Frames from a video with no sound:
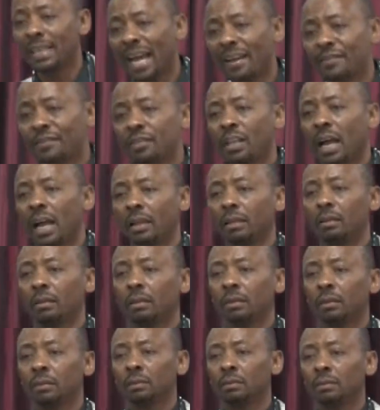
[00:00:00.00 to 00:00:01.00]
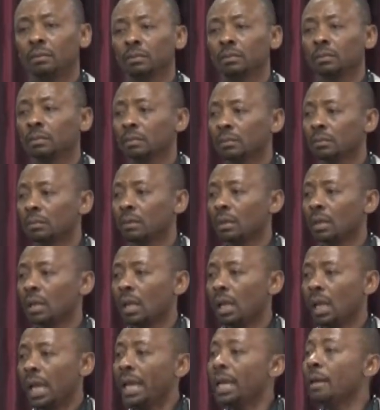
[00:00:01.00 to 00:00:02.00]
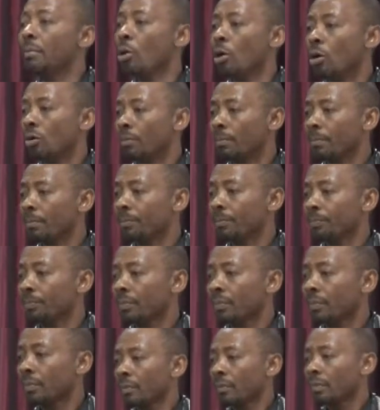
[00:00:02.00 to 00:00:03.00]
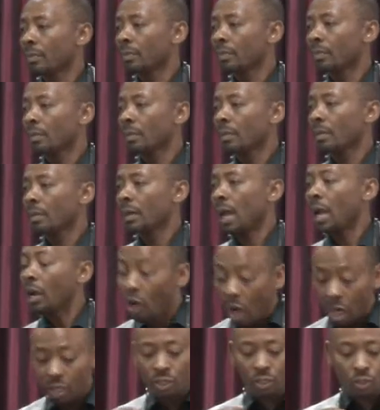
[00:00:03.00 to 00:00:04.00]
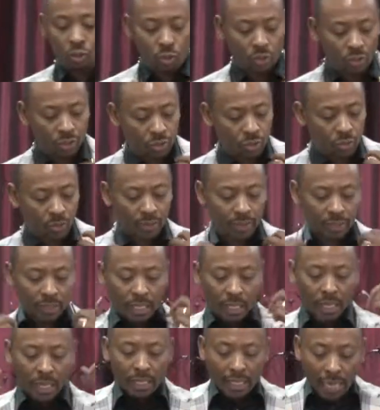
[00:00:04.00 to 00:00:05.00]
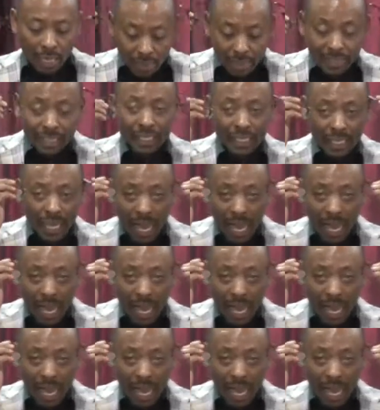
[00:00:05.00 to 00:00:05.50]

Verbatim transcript: lifestyle anymore. And God is talking to us. Now, listen